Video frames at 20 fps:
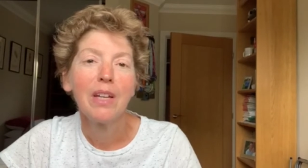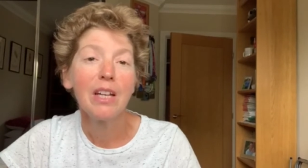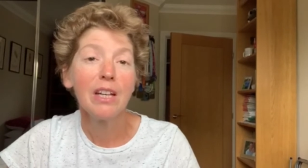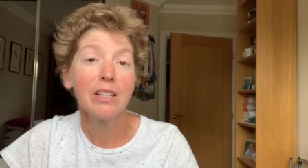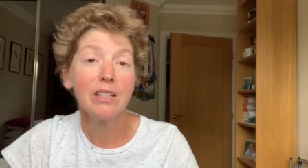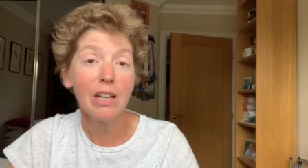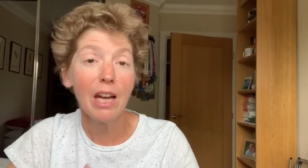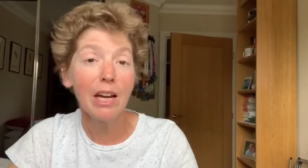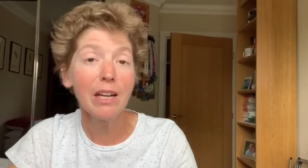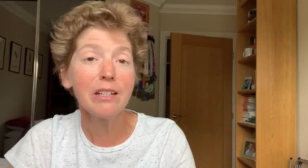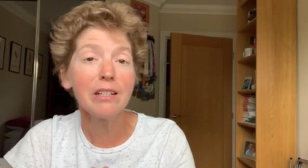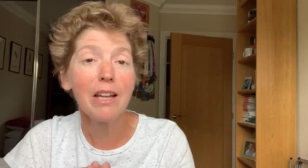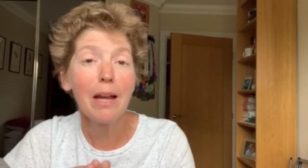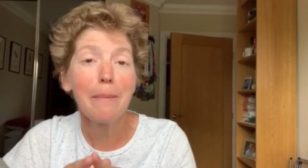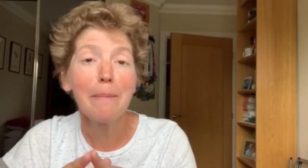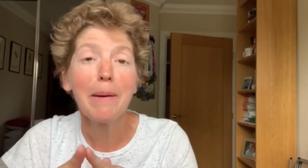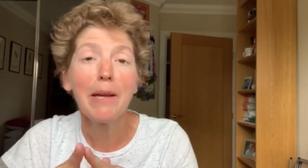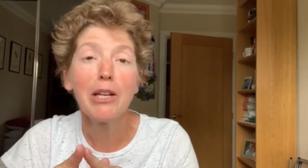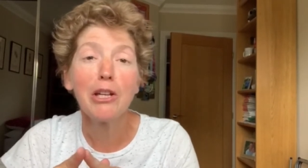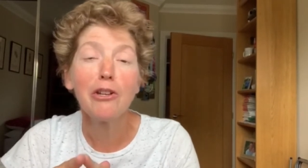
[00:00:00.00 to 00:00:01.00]
So, how does
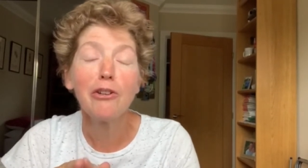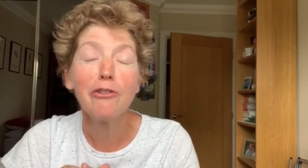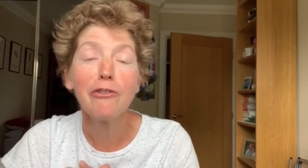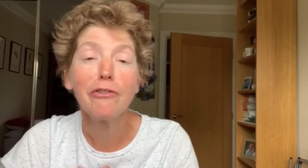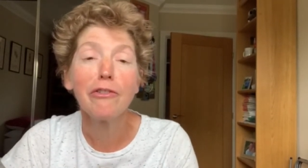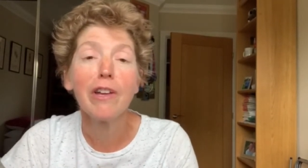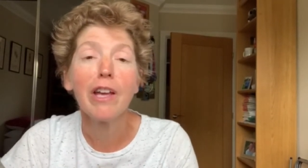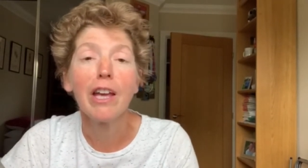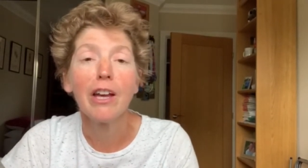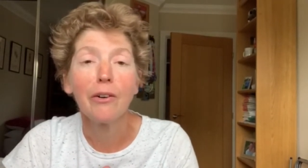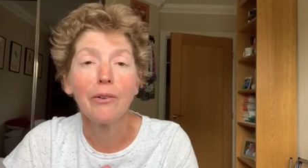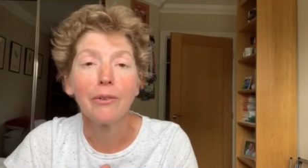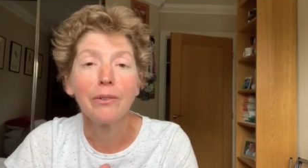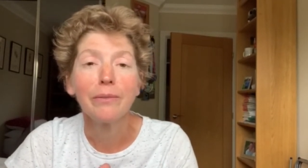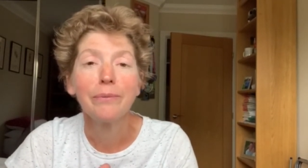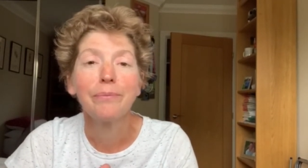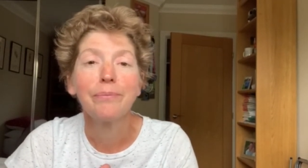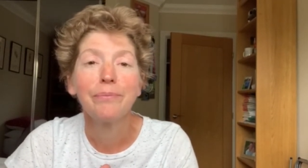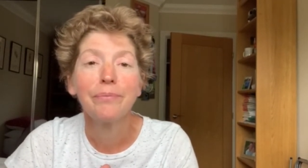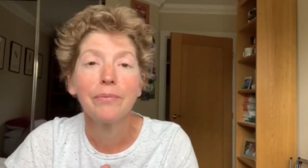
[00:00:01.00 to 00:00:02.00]
that make you feel?
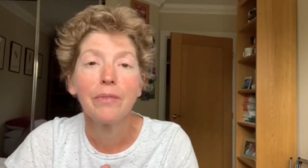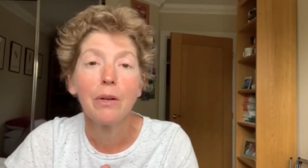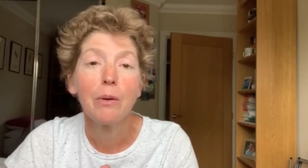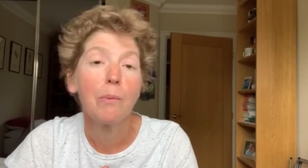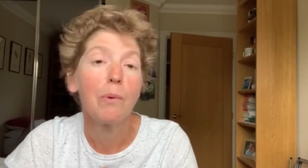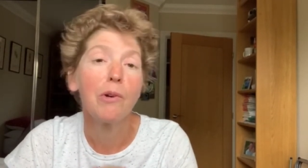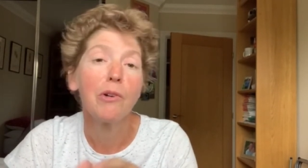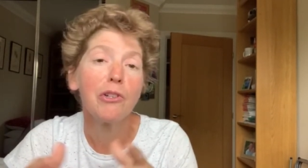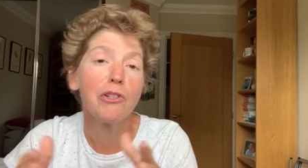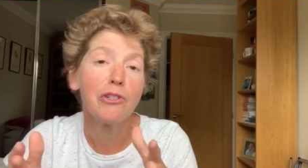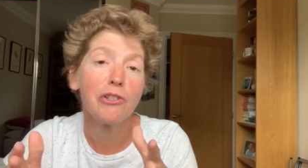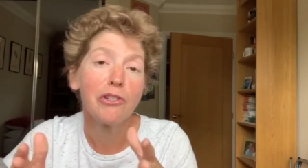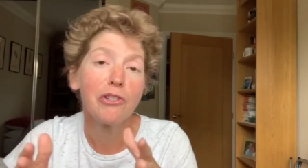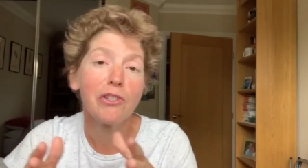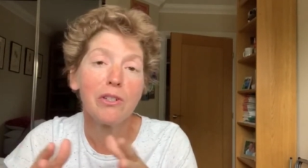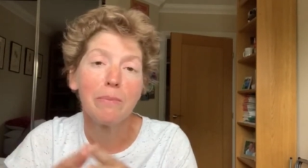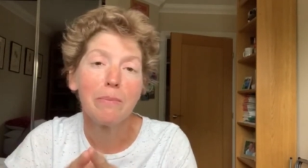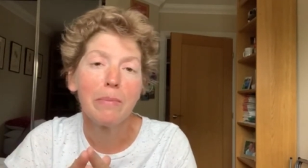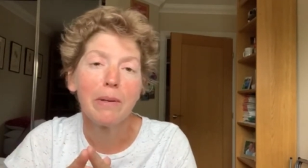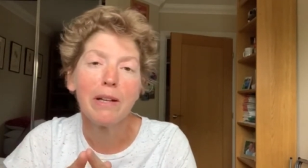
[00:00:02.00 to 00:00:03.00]
Will you just
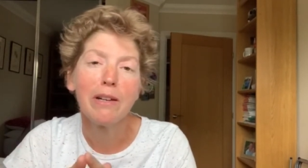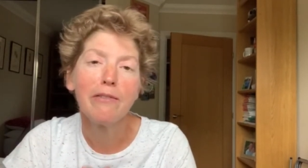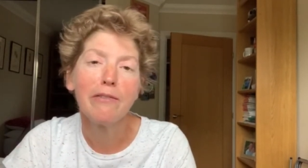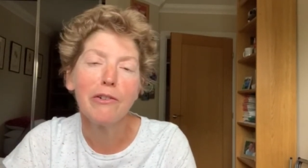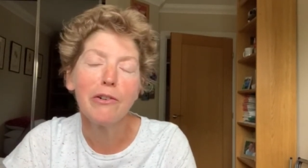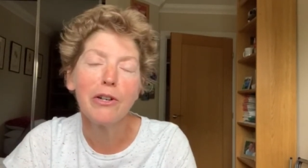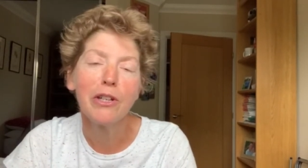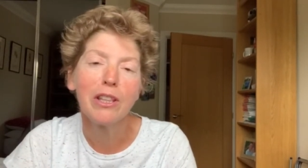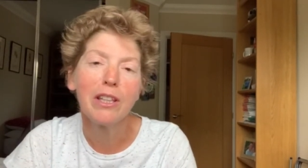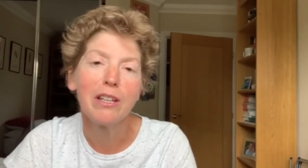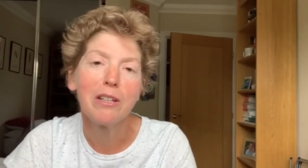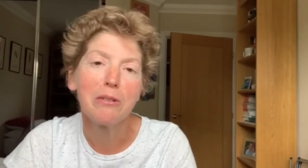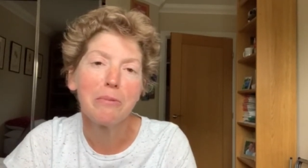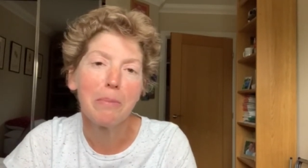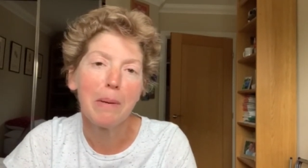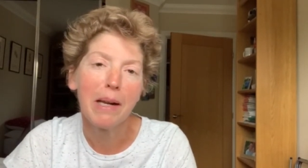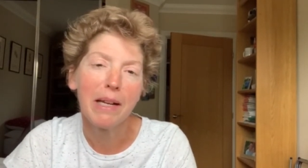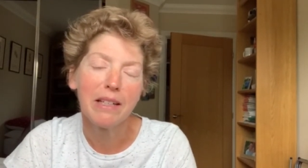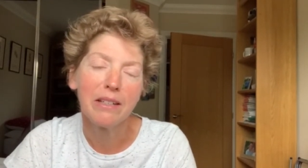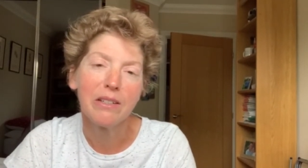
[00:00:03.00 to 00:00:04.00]
simply avoid these
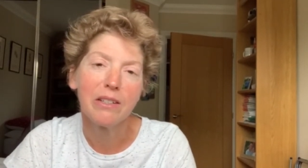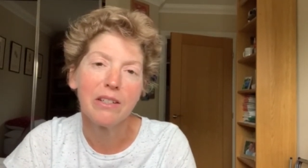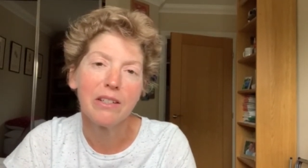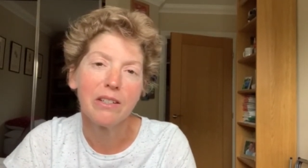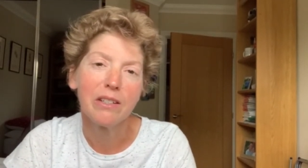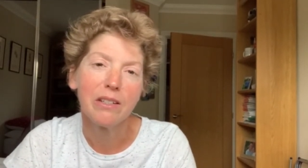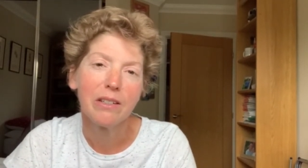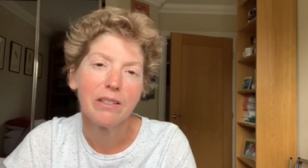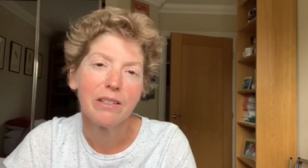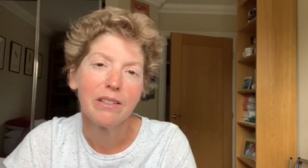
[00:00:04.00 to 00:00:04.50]
places?